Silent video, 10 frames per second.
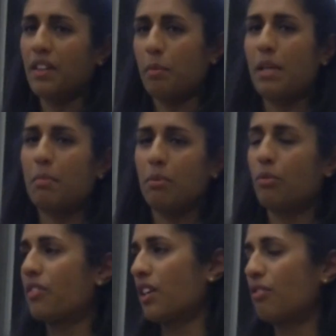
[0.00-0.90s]

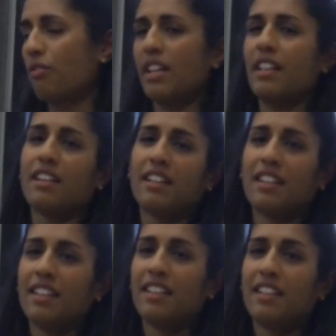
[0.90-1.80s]
graduate requirements,
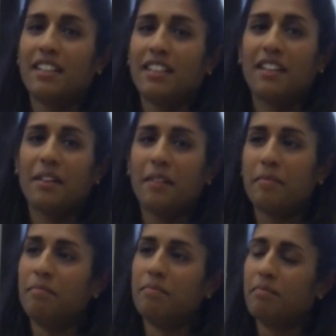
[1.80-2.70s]
but then also
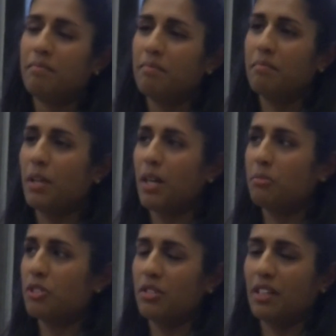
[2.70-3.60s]
where they might want to be in
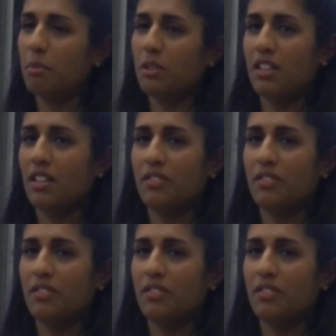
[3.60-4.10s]
5 years' time.